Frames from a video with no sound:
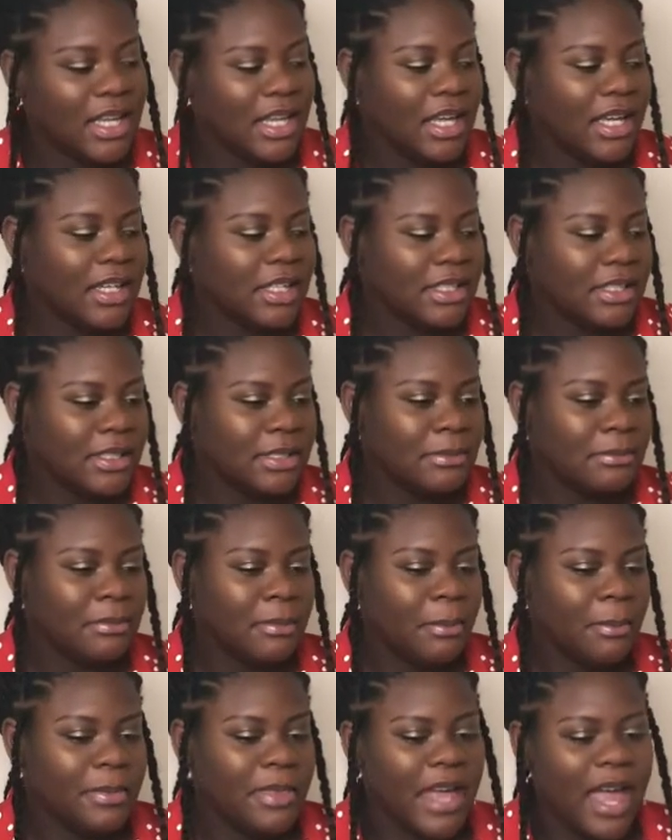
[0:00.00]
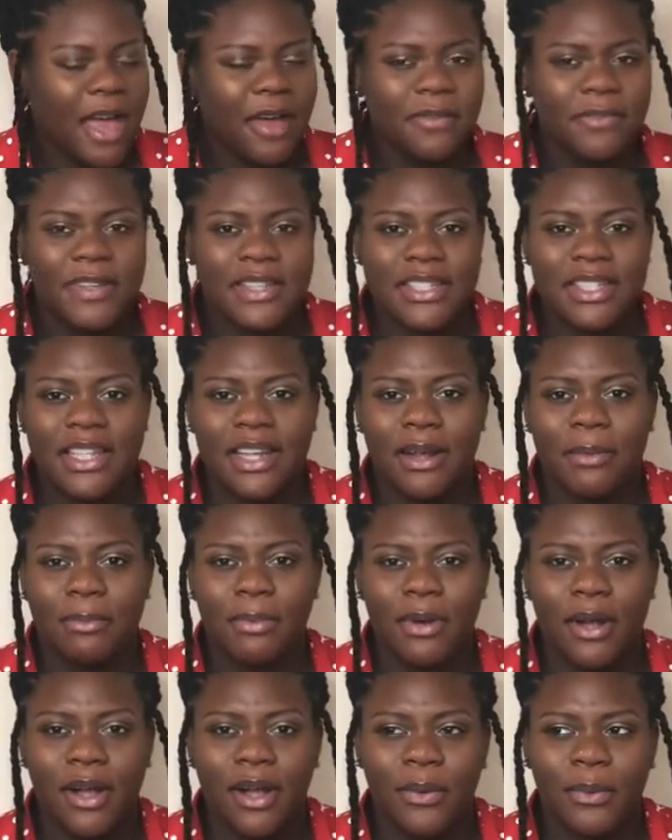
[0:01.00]
The outfits that I
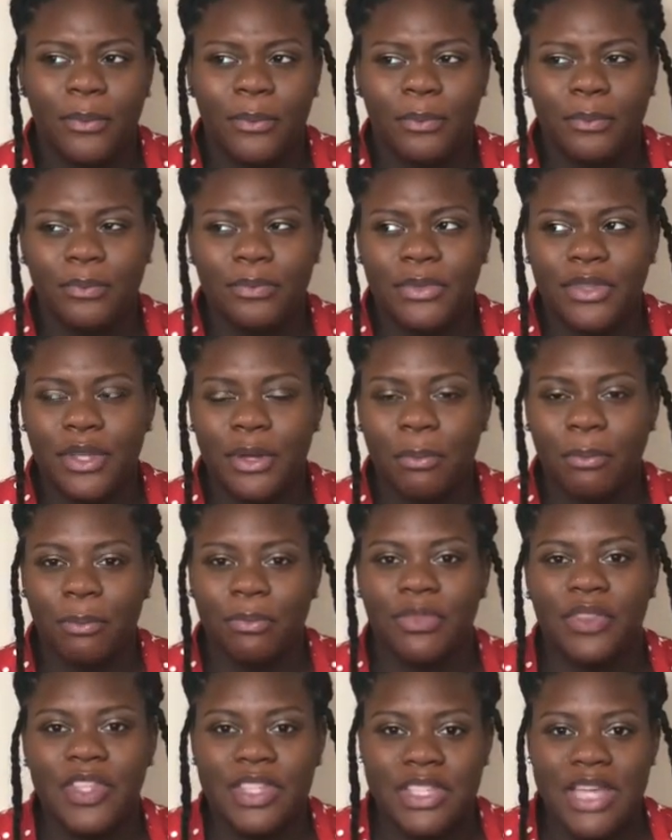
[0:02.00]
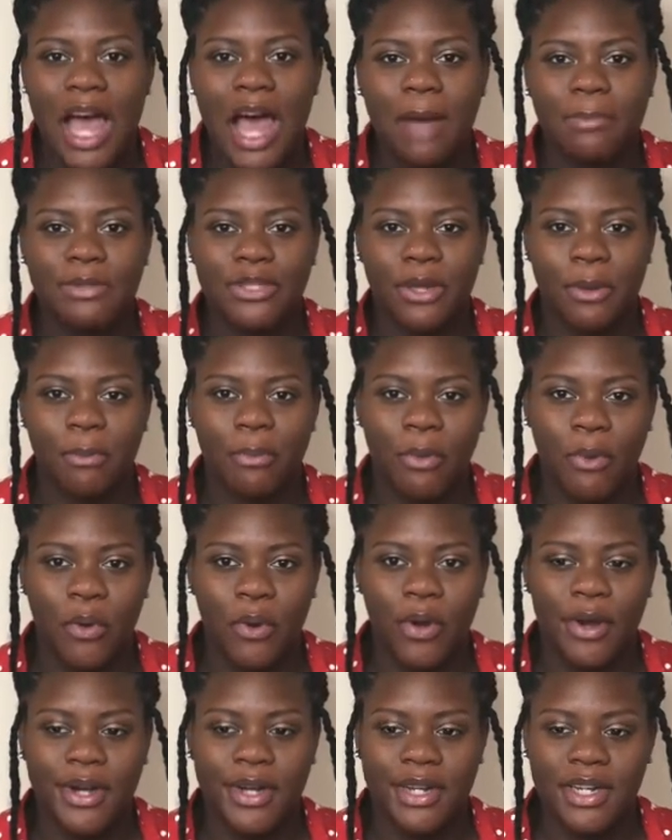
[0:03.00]
brought, the tops are
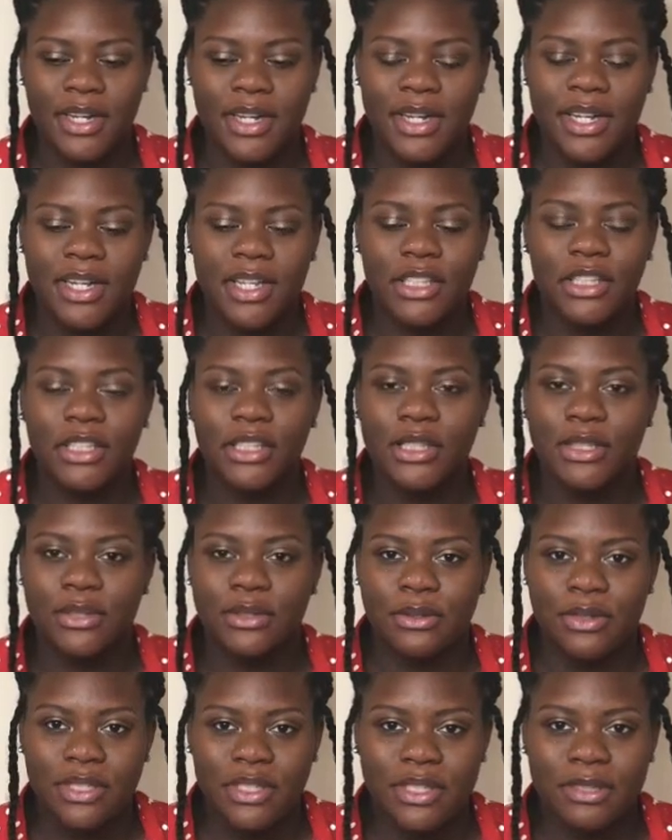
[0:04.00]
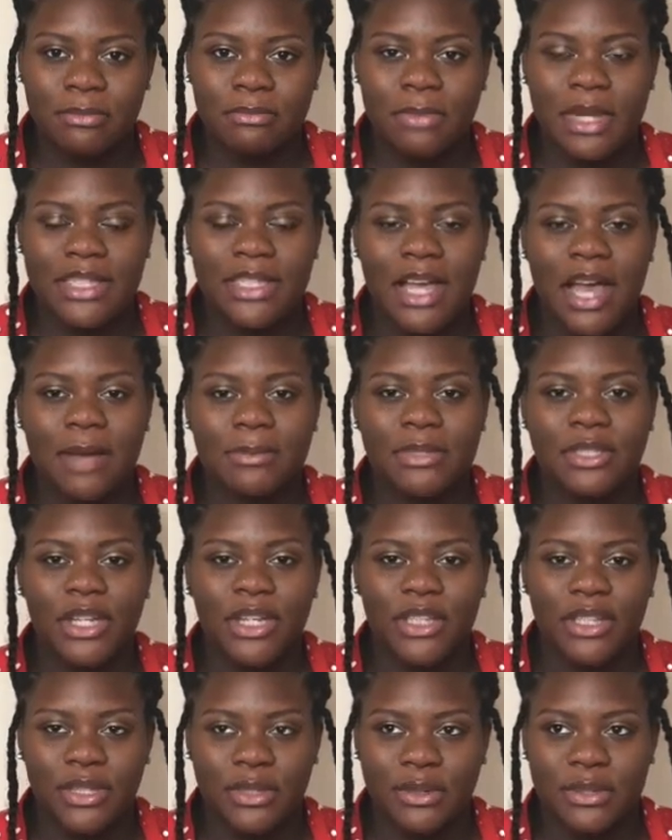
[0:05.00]
more loose. My tops
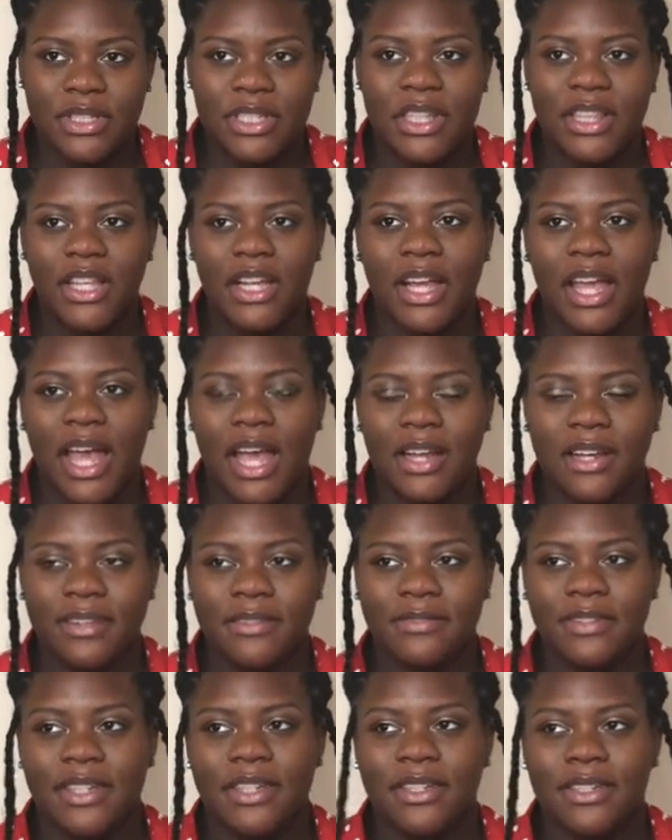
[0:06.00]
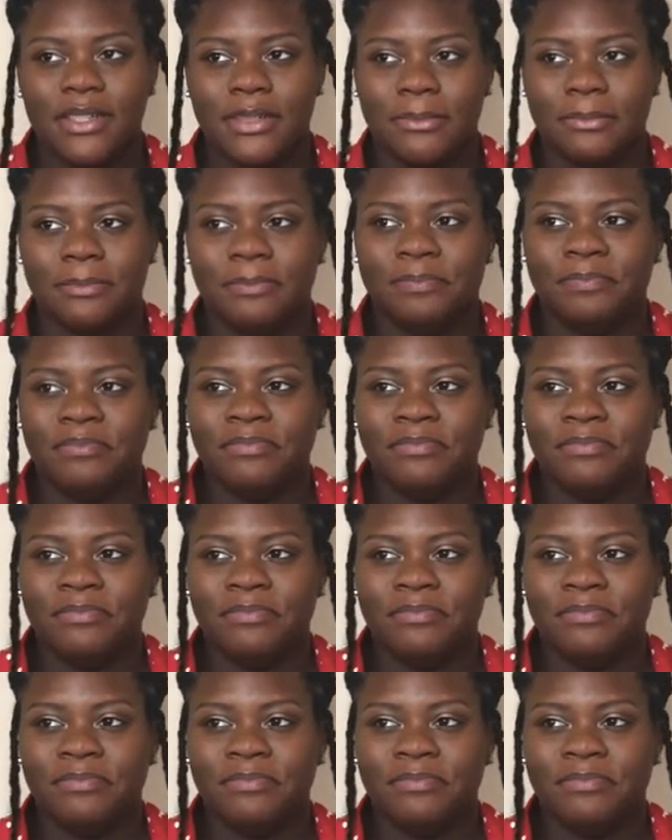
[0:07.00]
are loose, and they're kind of